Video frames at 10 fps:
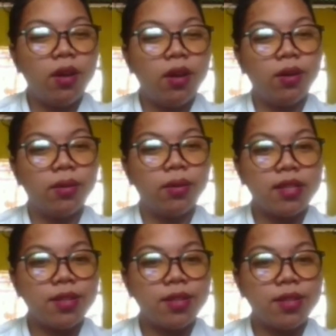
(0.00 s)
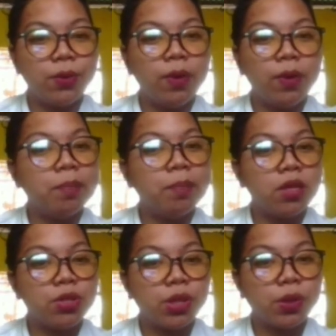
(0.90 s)
Okay, so to what
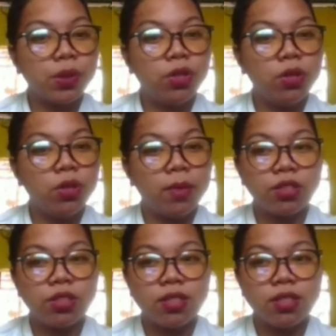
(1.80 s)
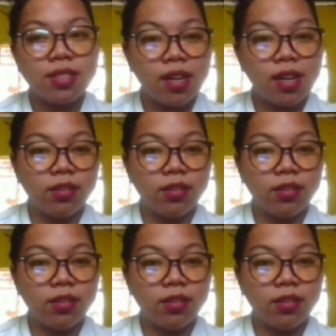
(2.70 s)
picture would you match sun?